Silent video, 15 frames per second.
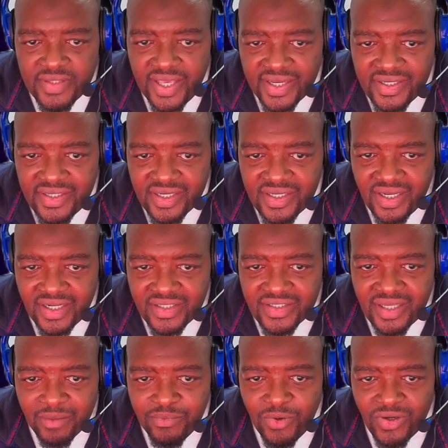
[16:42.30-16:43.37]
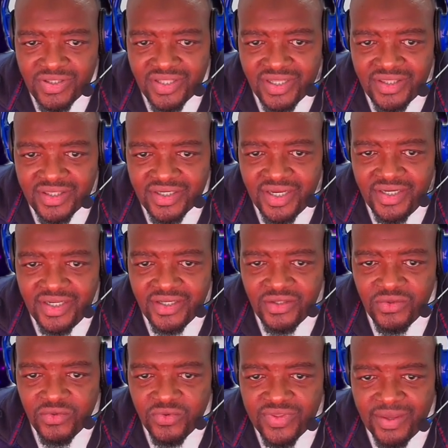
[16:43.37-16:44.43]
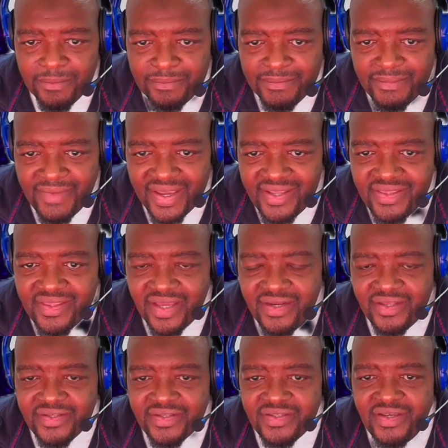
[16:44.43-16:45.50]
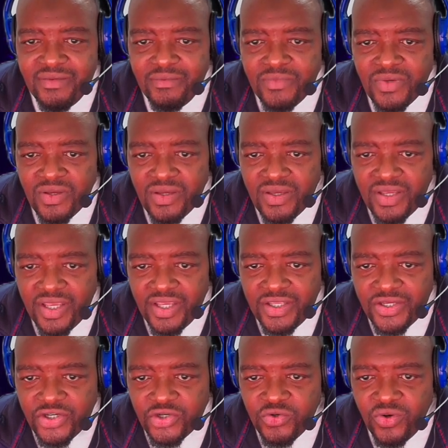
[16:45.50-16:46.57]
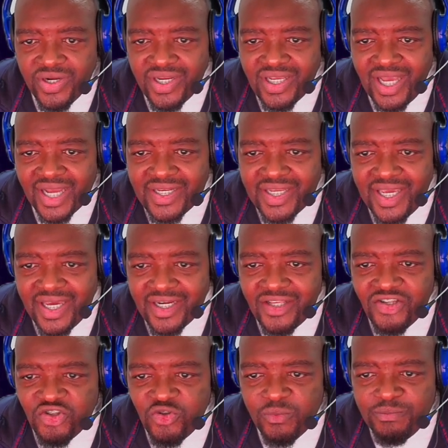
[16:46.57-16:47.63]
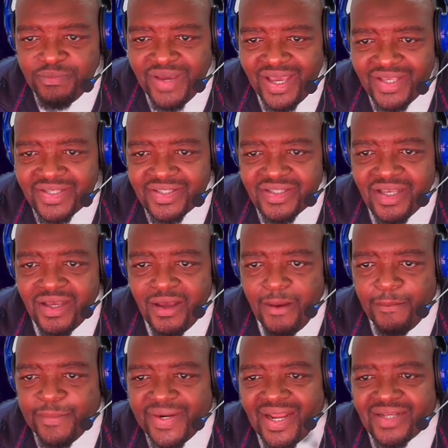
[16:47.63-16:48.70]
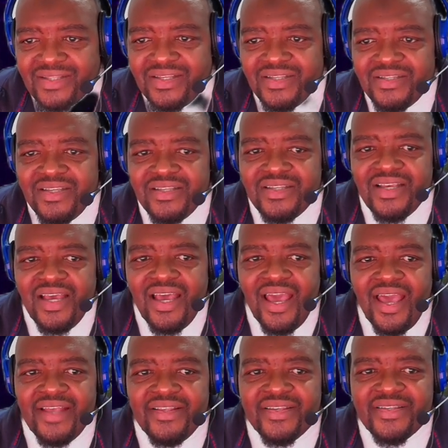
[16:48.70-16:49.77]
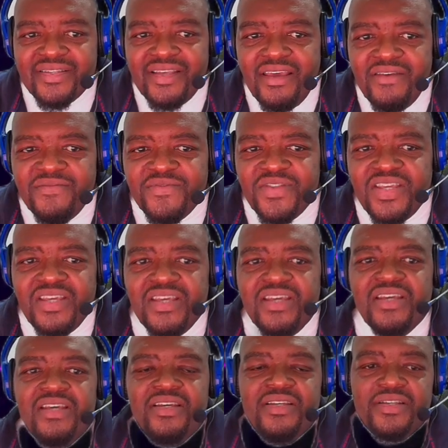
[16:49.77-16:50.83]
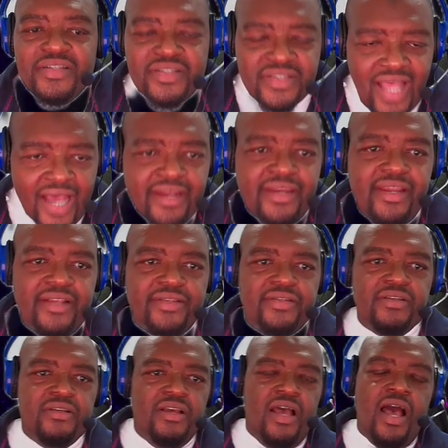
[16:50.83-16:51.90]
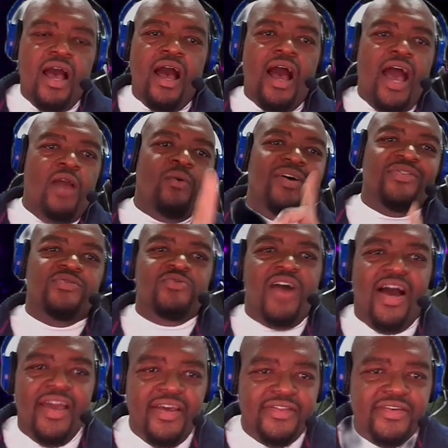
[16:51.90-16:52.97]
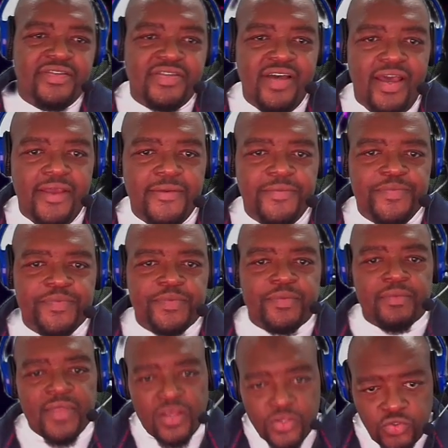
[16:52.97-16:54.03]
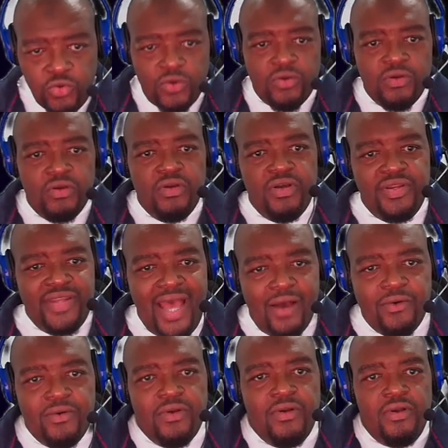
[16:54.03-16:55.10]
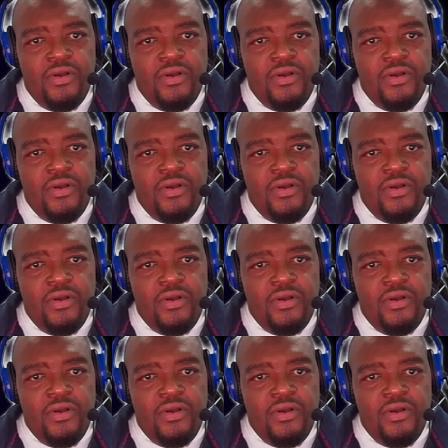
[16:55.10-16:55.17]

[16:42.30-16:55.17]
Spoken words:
Technical support and training to the maintenance team, ensuring adherence to best practices and safety standards. I want to hire this guy. So now